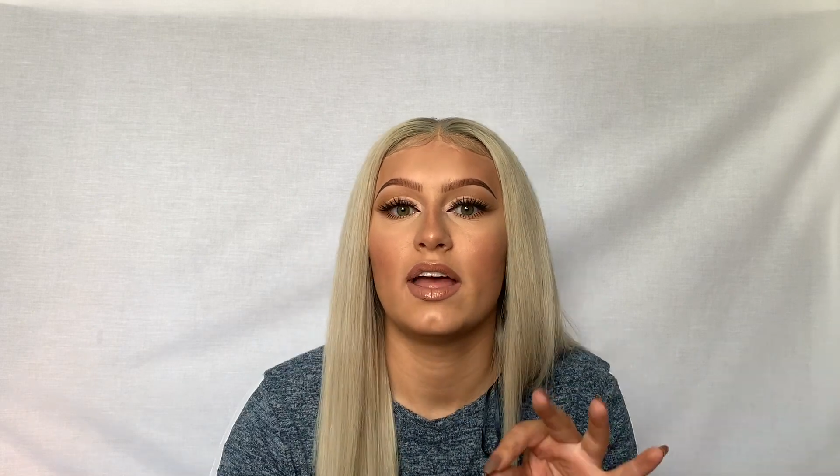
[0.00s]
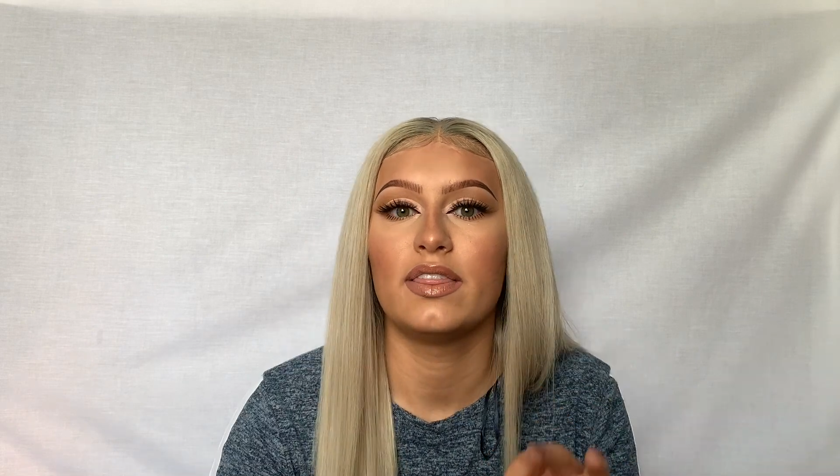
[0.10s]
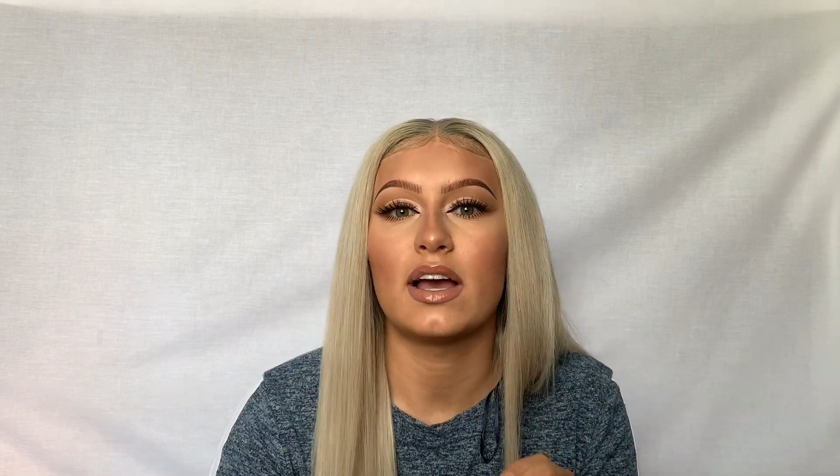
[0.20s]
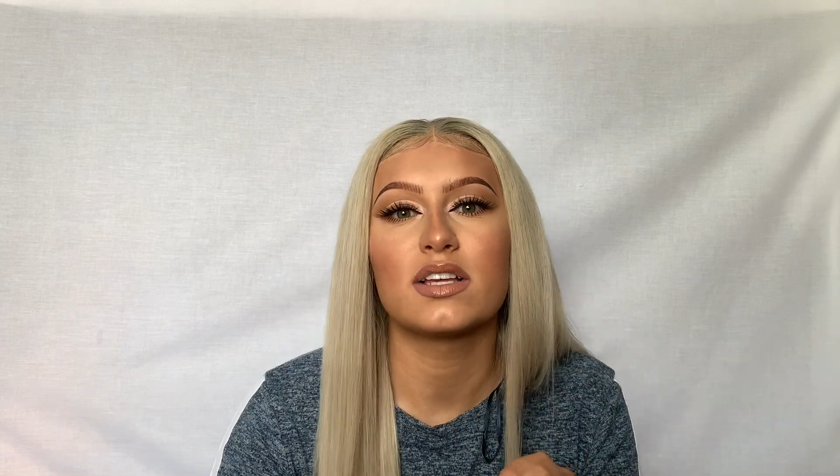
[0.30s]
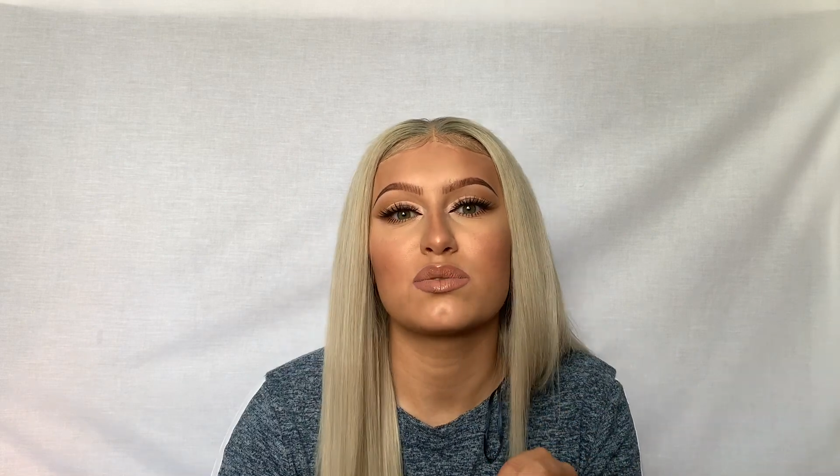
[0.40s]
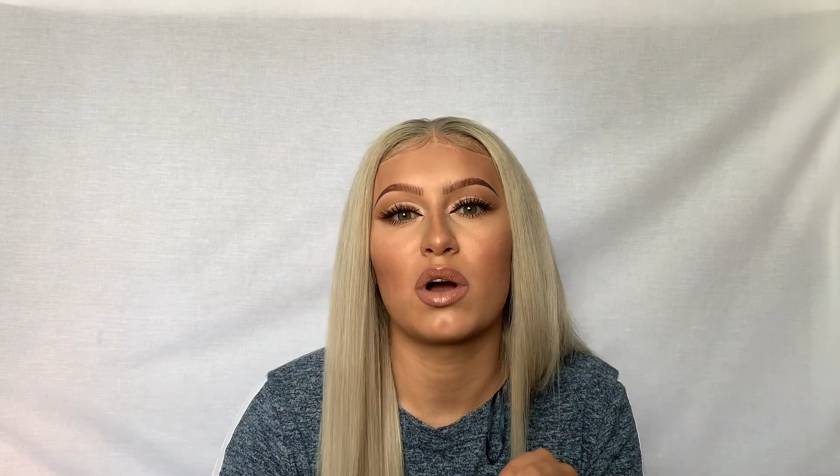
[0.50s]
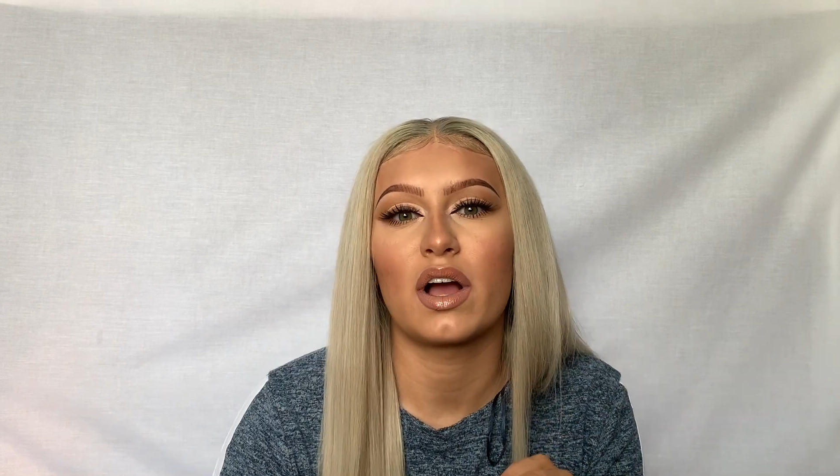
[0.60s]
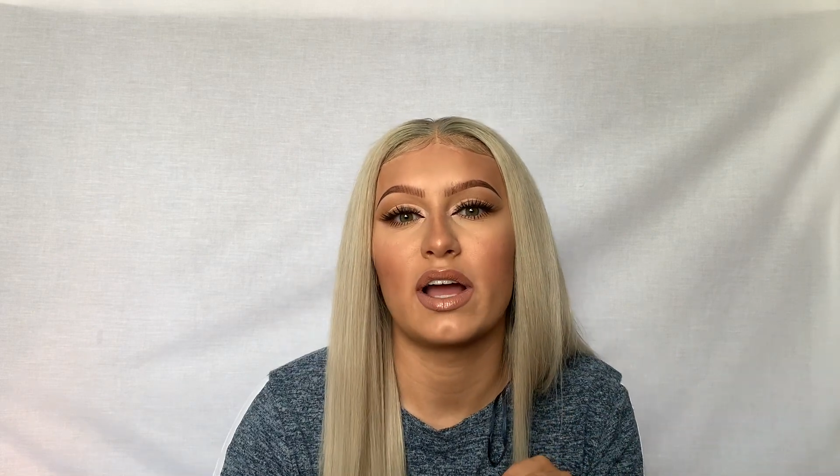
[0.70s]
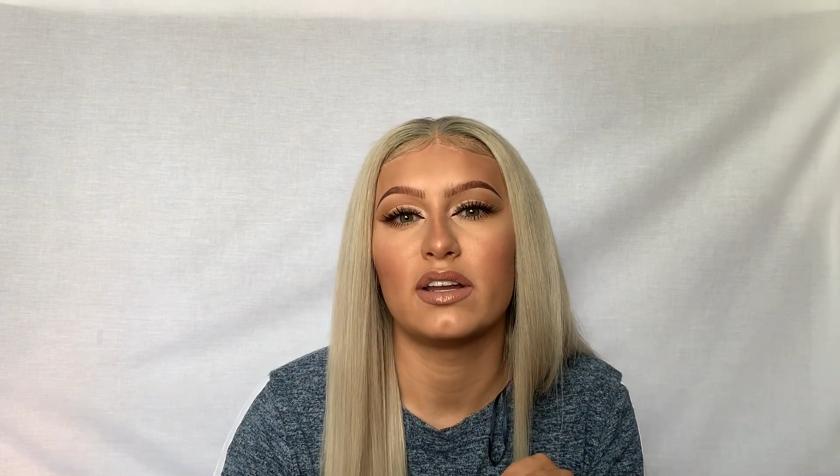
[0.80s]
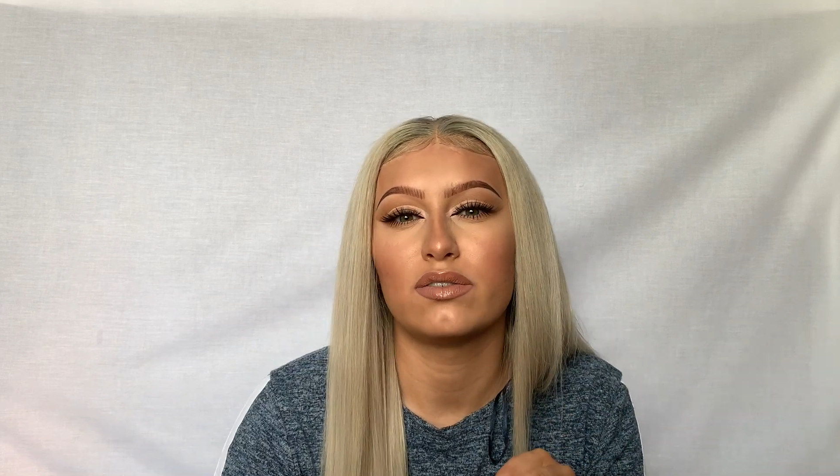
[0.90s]
and that is what
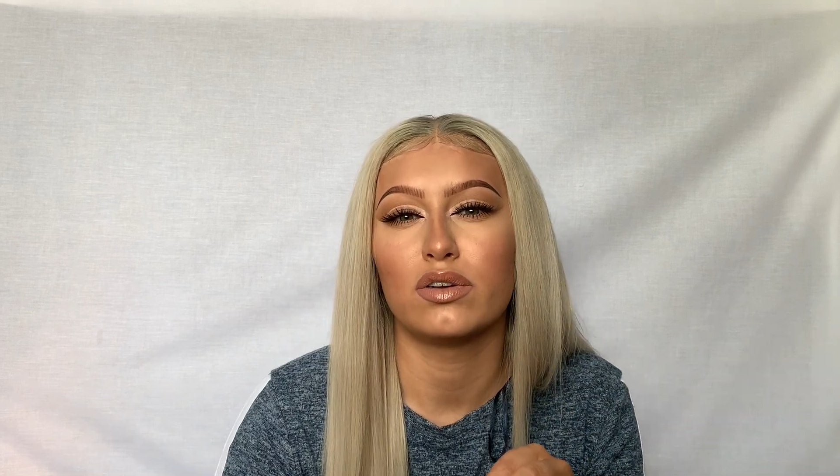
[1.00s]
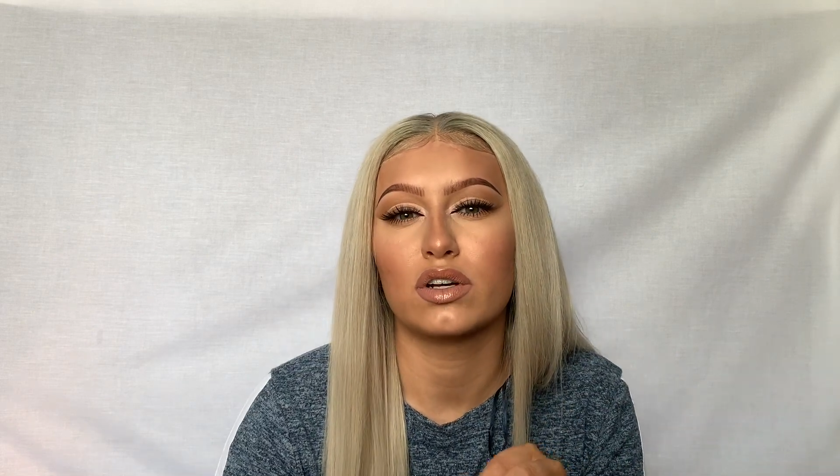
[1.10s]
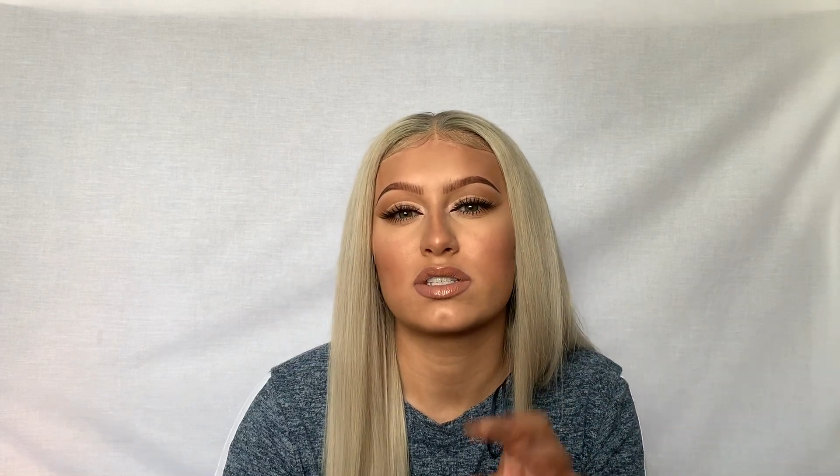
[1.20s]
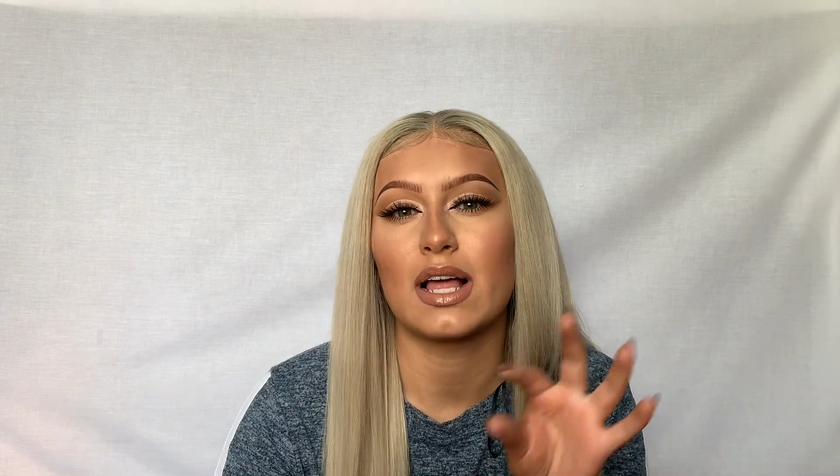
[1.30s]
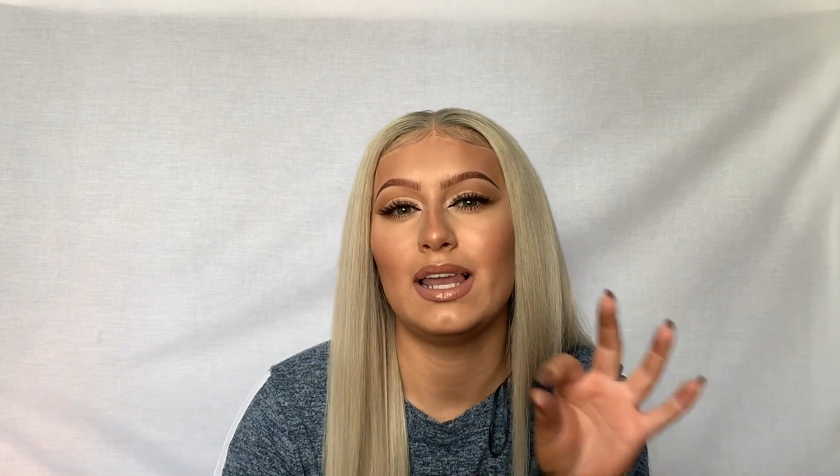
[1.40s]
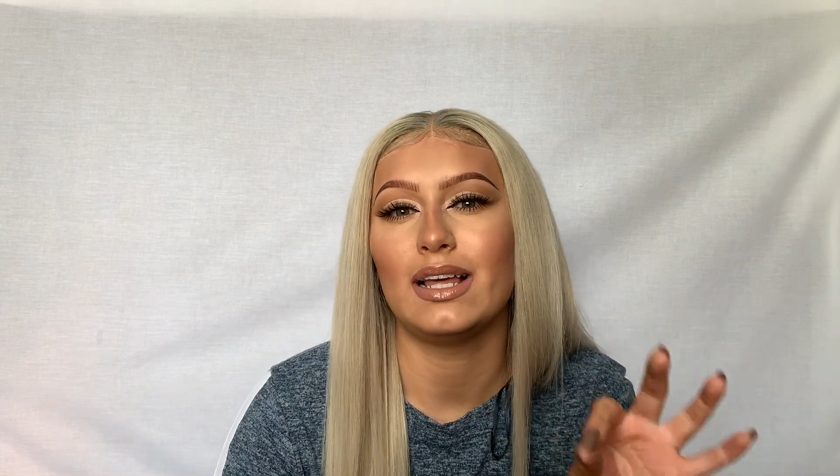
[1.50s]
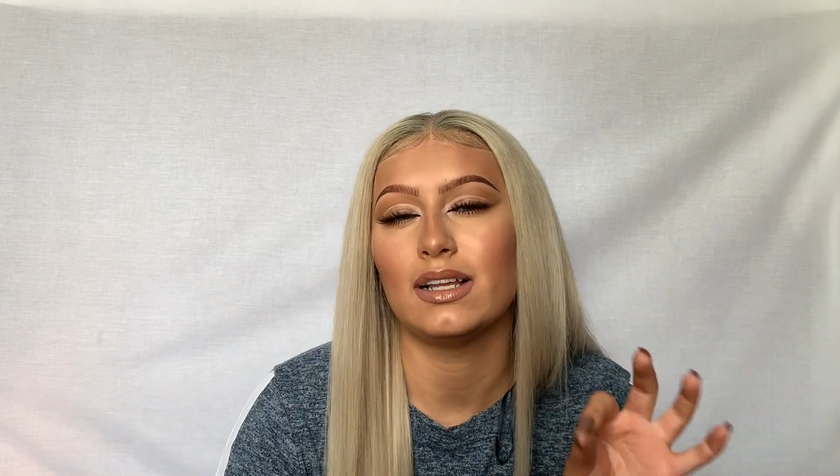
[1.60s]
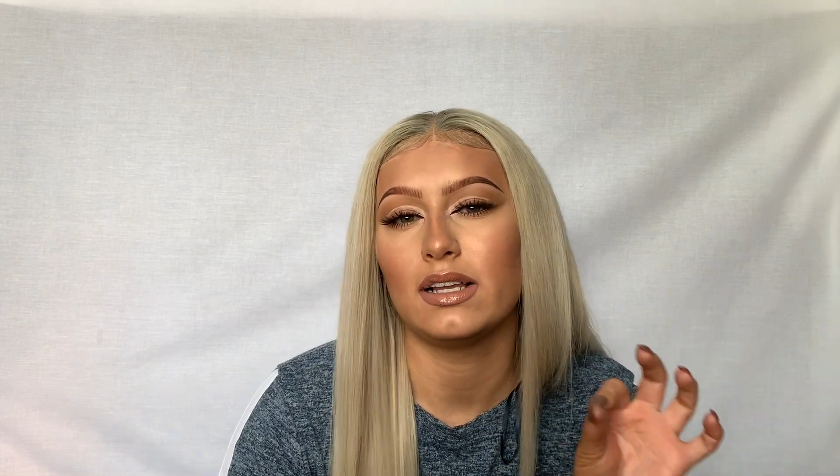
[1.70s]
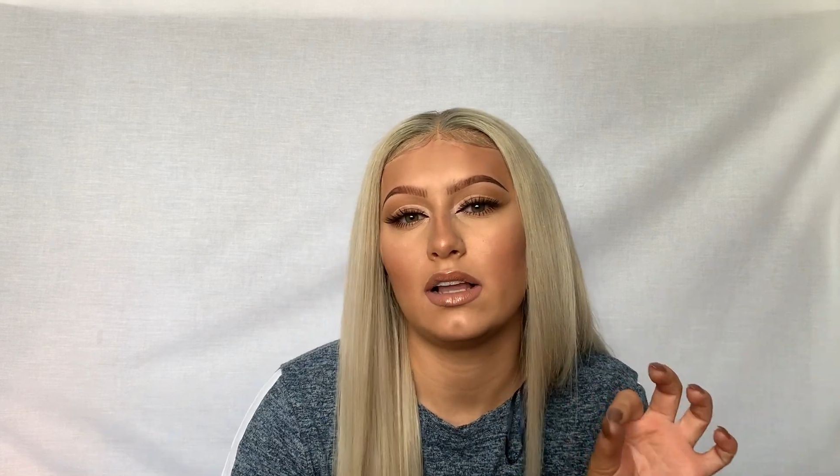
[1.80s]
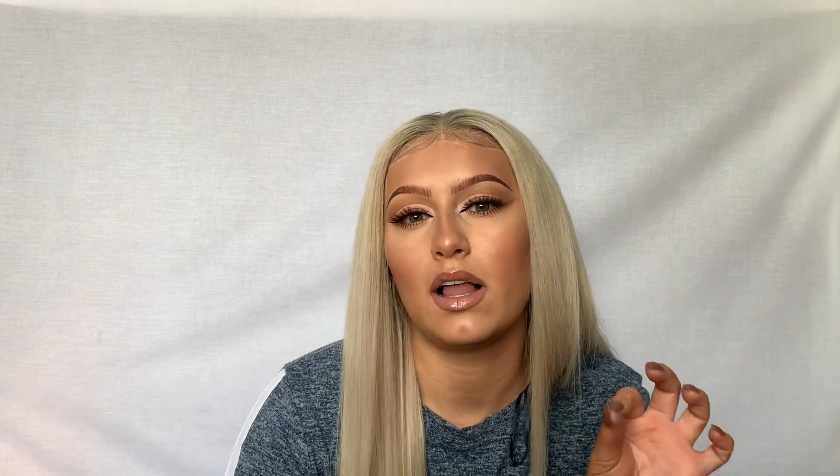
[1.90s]
kind of looks a little